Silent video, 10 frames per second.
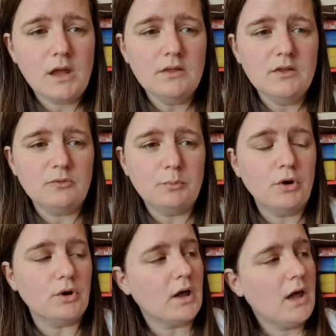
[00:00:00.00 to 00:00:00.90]
in this
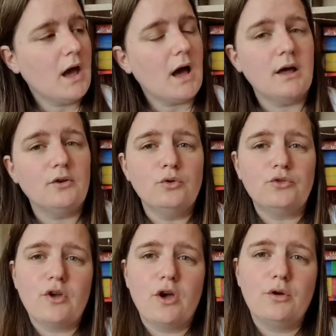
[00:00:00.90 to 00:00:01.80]
book. And
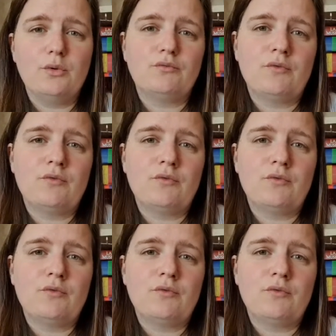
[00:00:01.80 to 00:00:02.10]
also,